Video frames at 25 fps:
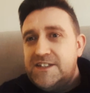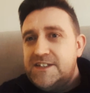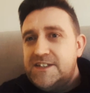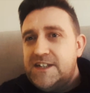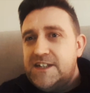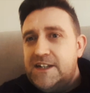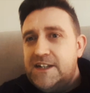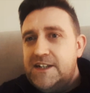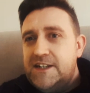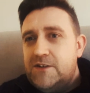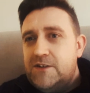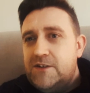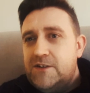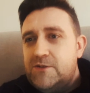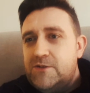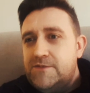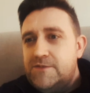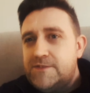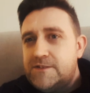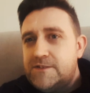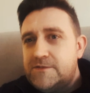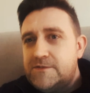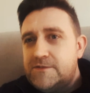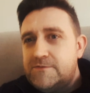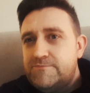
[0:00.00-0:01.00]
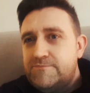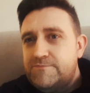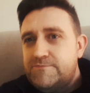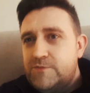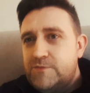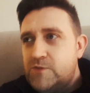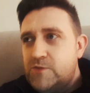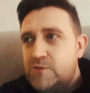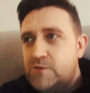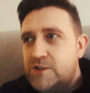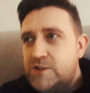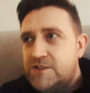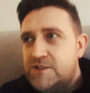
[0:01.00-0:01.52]
exactly how I felt,
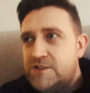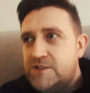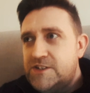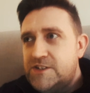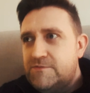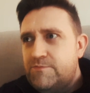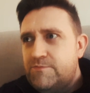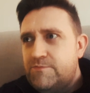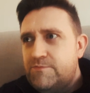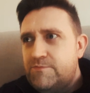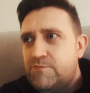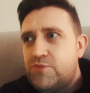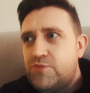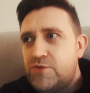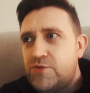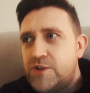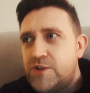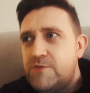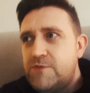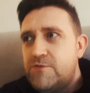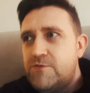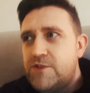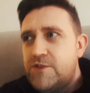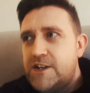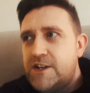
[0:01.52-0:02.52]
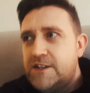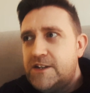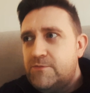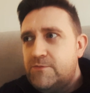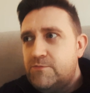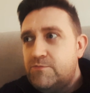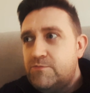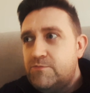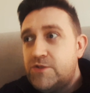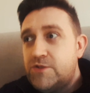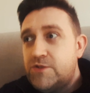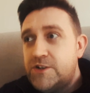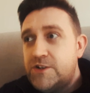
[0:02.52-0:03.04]
which is pretty weird,
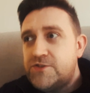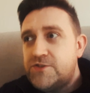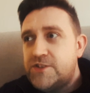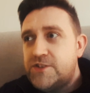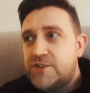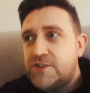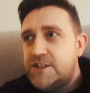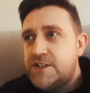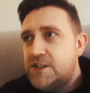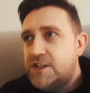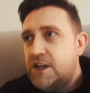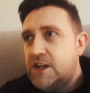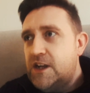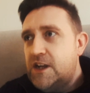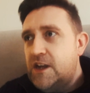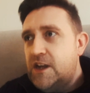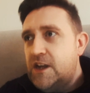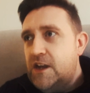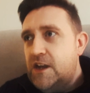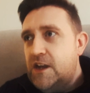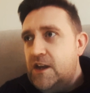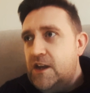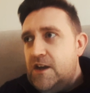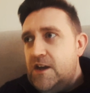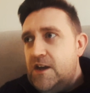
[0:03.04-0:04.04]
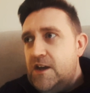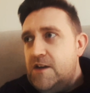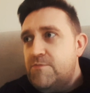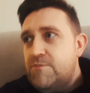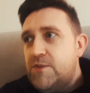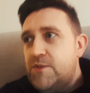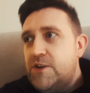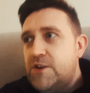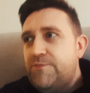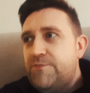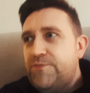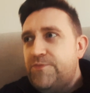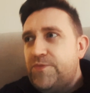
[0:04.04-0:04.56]
pretty strange.
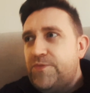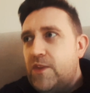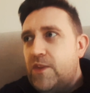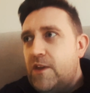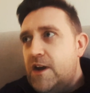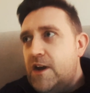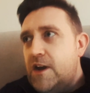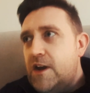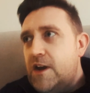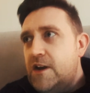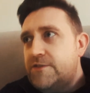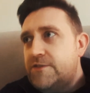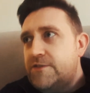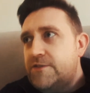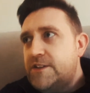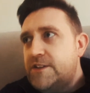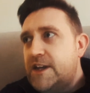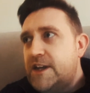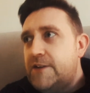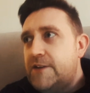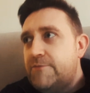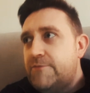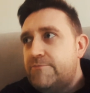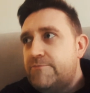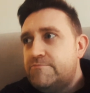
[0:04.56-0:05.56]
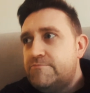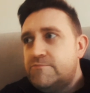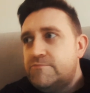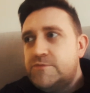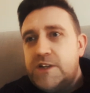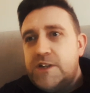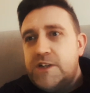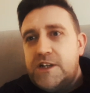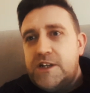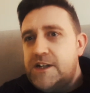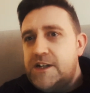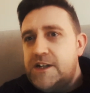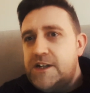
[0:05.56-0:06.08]
But after that,
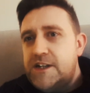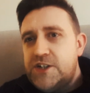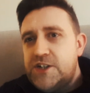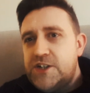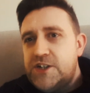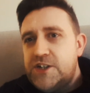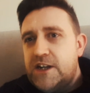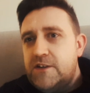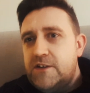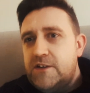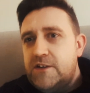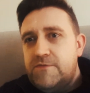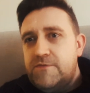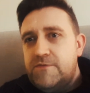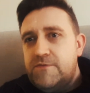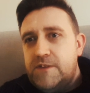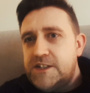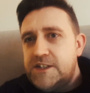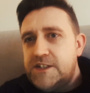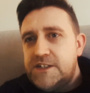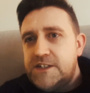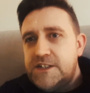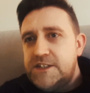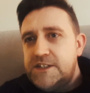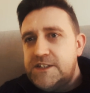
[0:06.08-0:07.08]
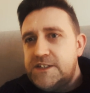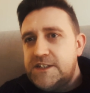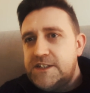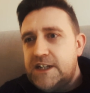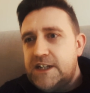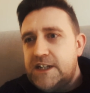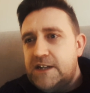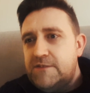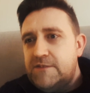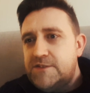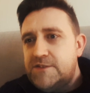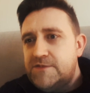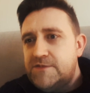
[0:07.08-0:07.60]
any shadow entities that came to